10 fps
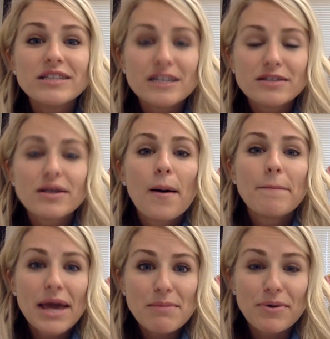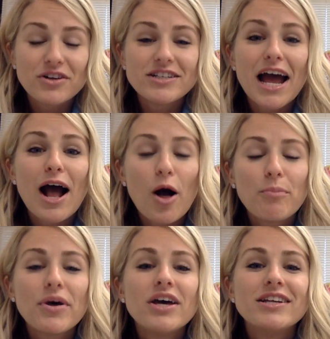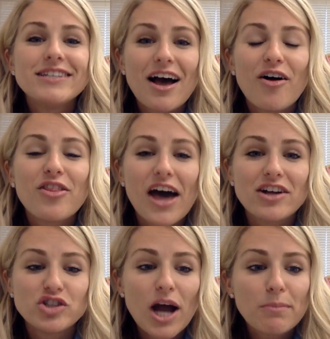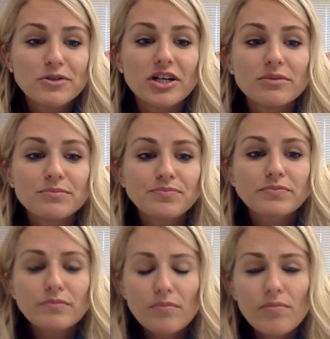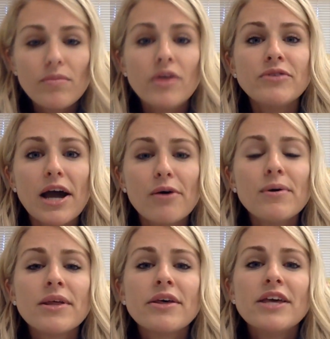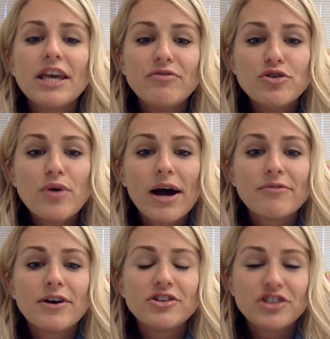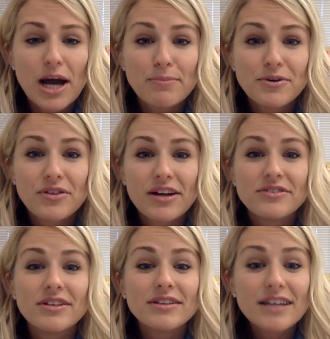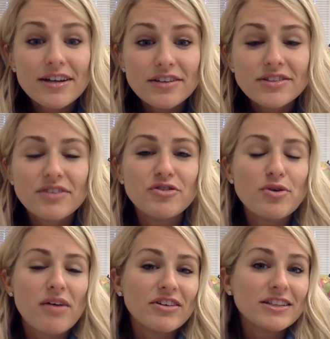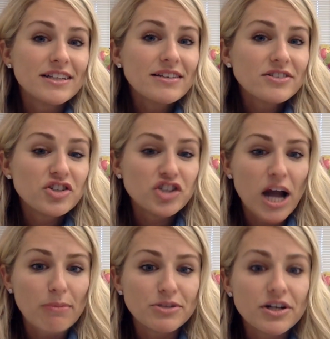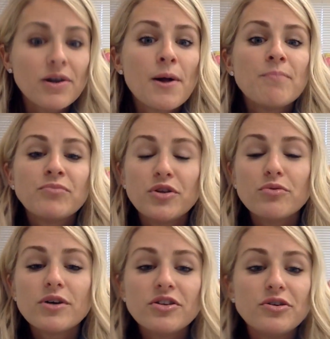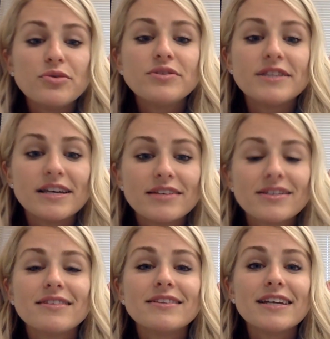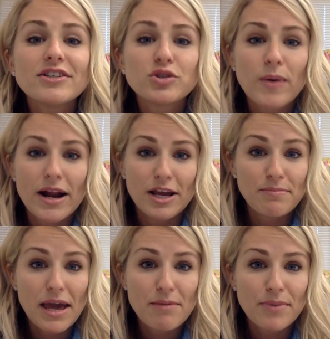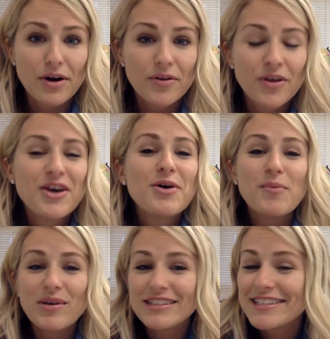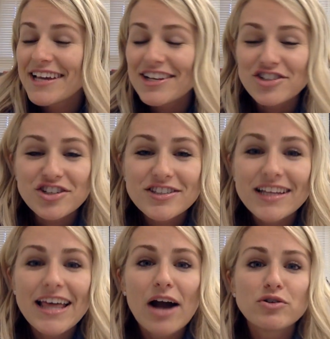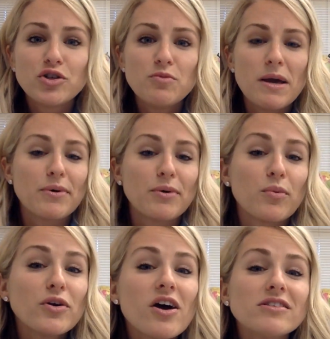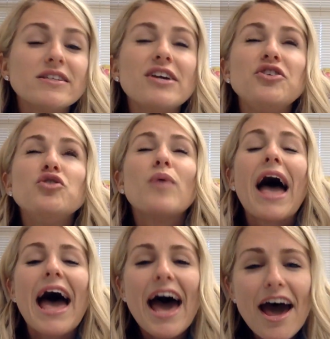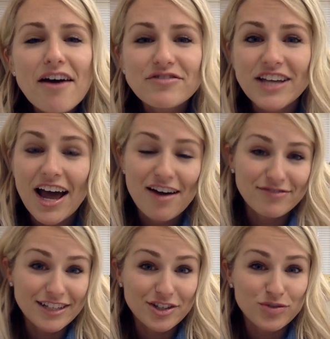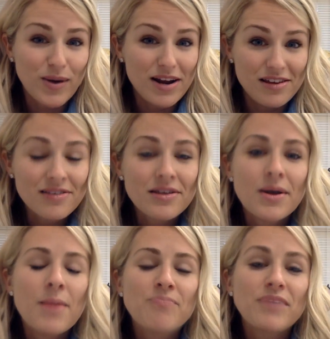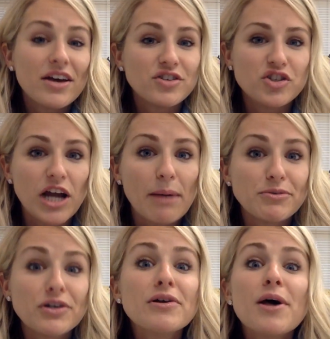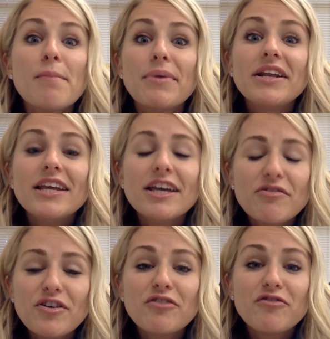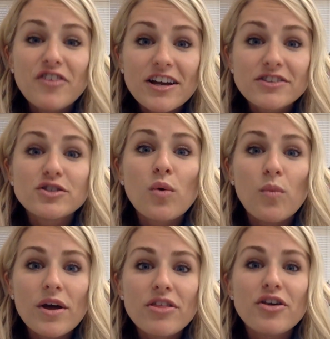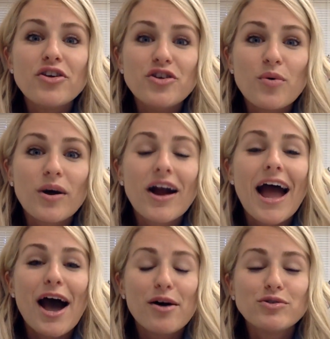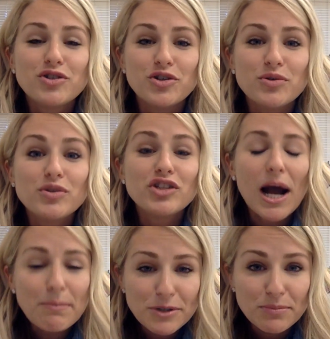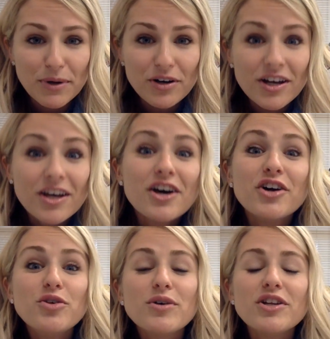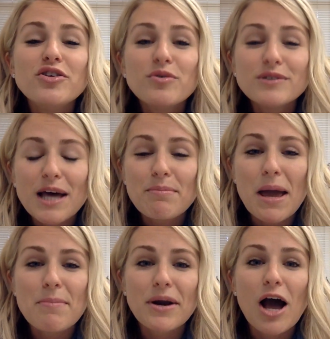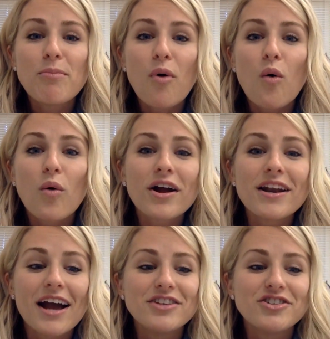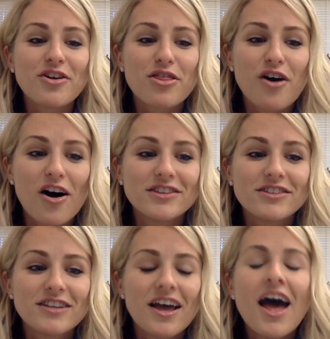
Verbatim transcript: this paper to help tell that chapter. Now, if you have a chapter that is a list, if you have a list chapter, you can use this list writing paper. Once again, just like the how to paper, we're not saying you have to have list writing as a chapter, but if it fits with your how to chapter book, you can use that paper to help organize your thoughts.